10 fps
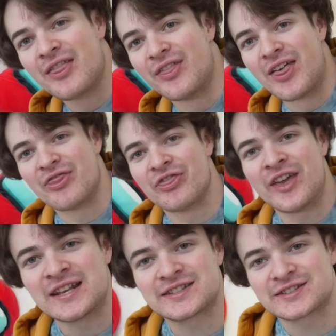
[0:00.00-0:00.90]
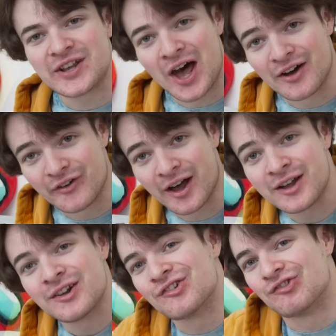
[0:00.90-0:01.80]
than this server
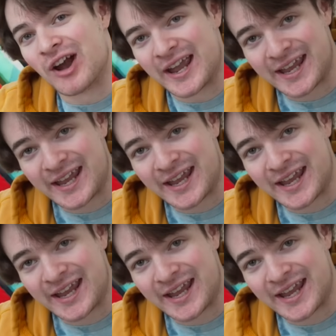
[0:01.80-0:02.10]
right